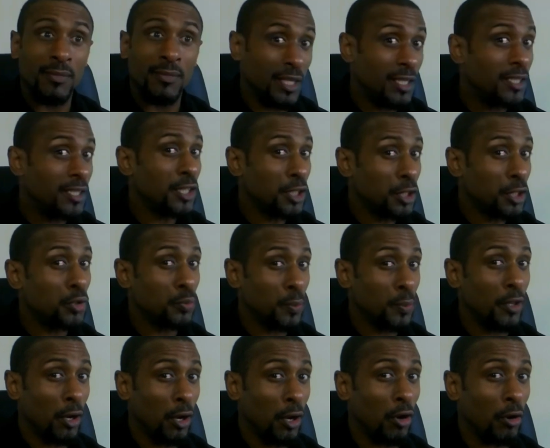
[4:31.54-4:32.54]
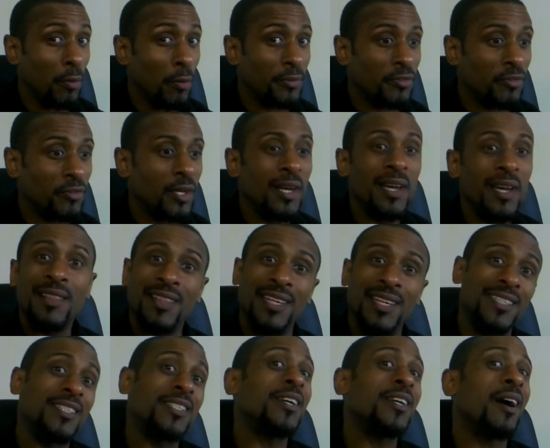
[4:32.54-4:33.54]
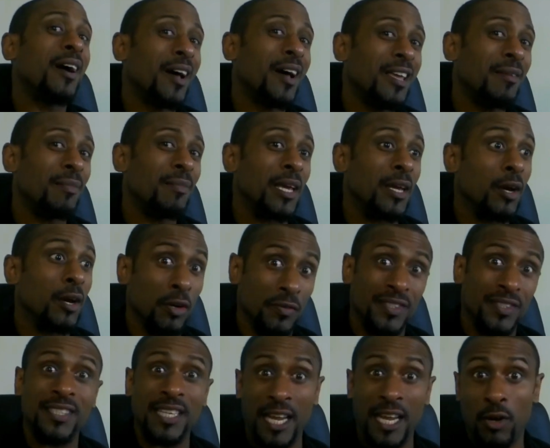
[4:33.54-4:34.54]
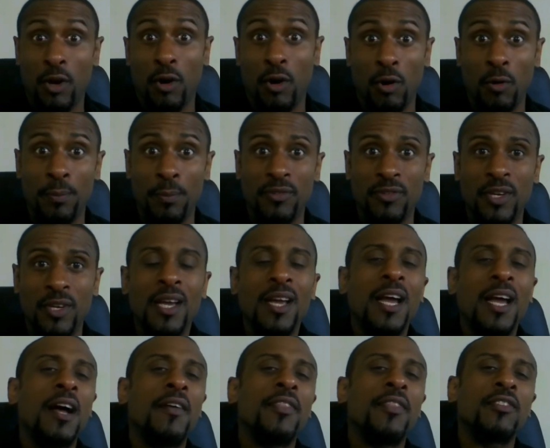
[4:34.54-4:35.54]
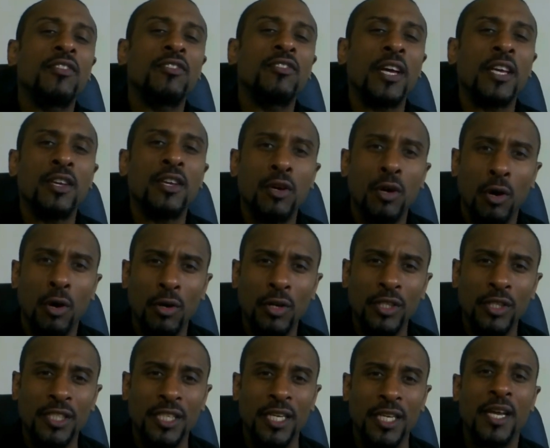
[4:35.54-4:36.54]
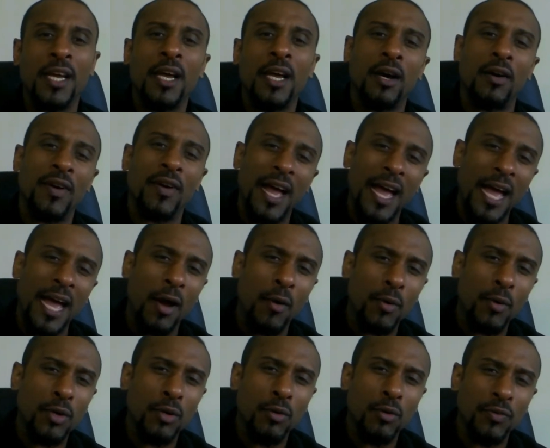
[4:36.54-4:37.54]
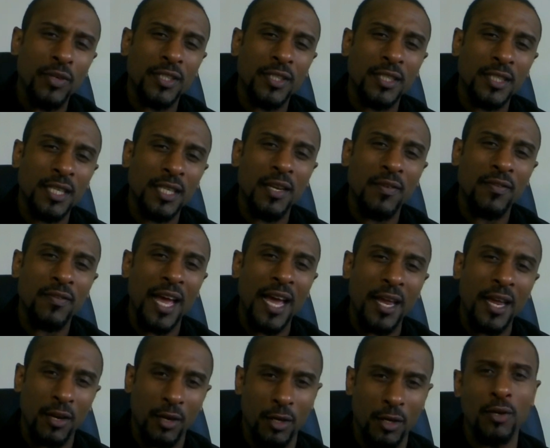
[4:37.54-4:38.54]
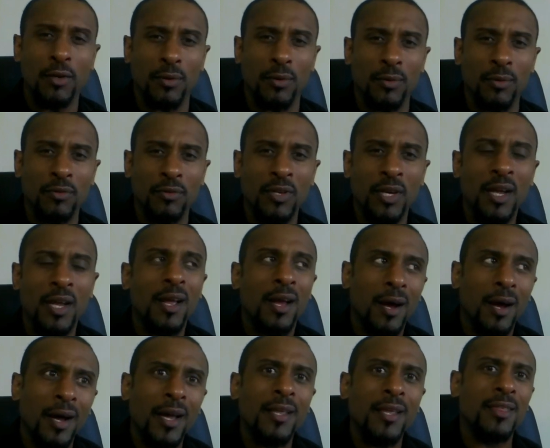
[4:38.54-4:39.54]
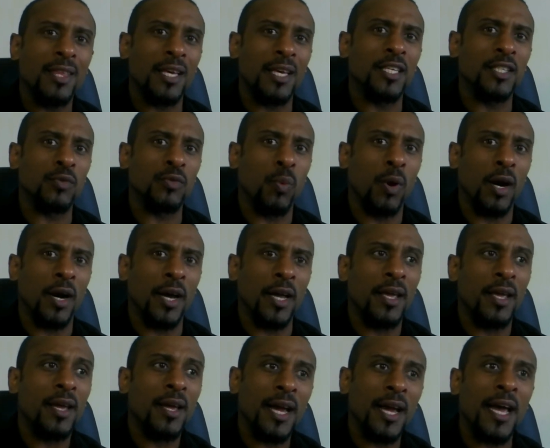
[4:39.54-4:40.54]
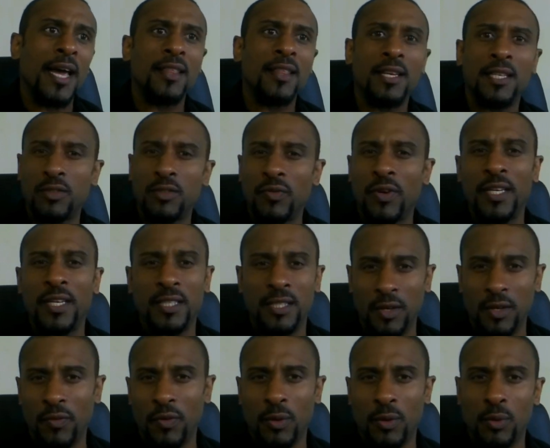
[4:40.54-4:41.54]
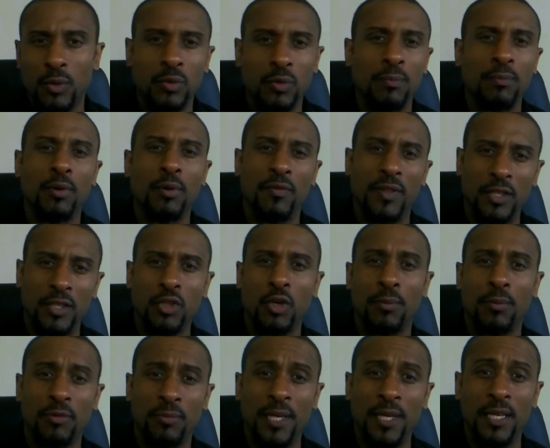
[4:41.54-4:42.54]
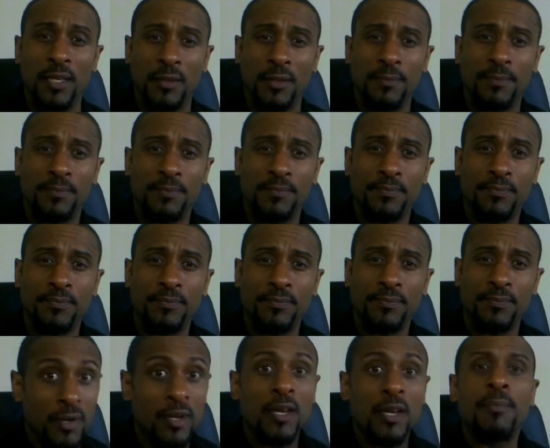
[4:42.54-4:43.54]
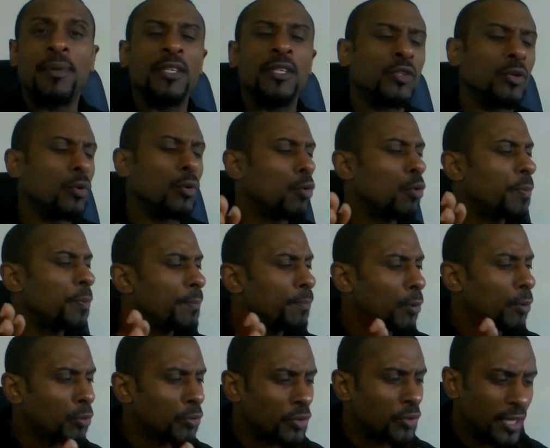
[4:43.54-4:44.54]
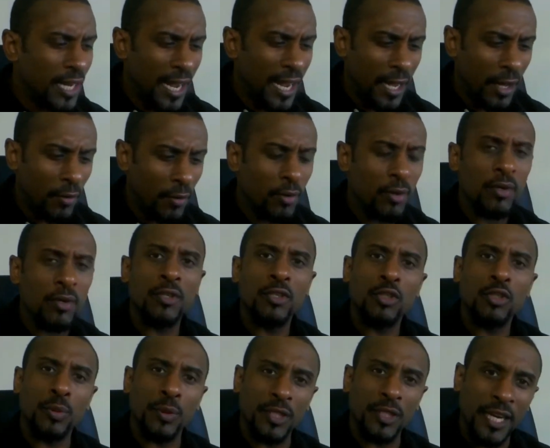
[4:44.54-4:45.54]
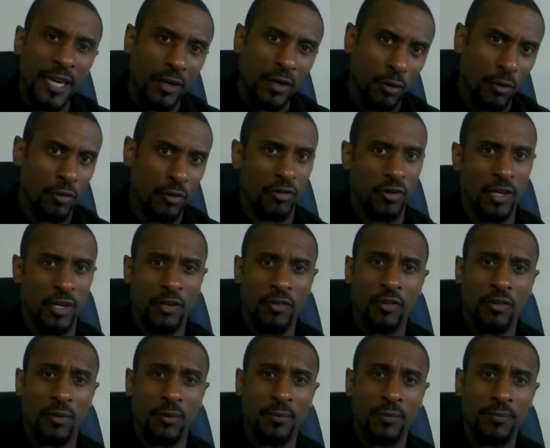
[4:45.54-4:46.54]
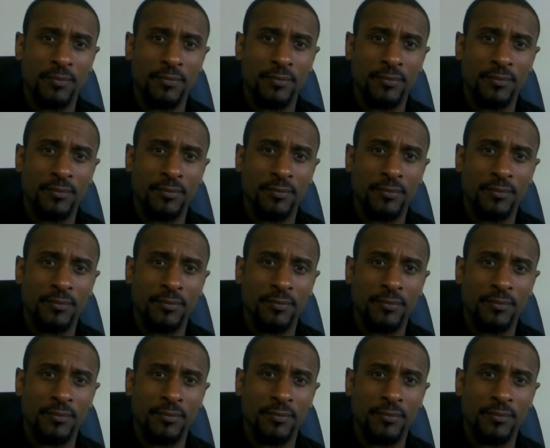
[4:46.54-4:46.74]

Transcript: These issues with the hops, the timing of said hops, and the psychology of how you receive that news, I think is why athletes find it difficult to improve their top speed. But this can all be boiled down to a technology issue.